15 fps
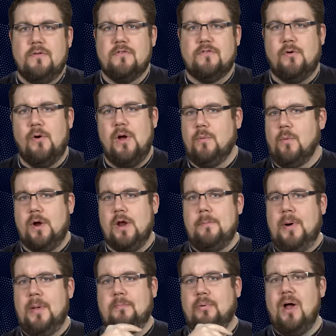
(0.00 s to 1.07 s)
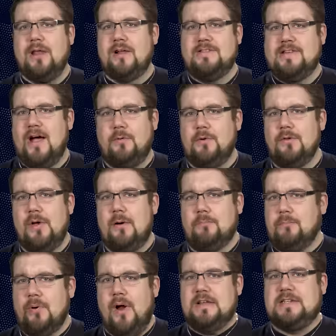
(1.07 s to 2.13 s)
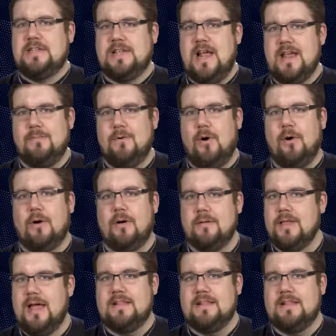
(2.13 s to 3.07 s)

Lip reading: screw it, we're going to put products out without prices anymore.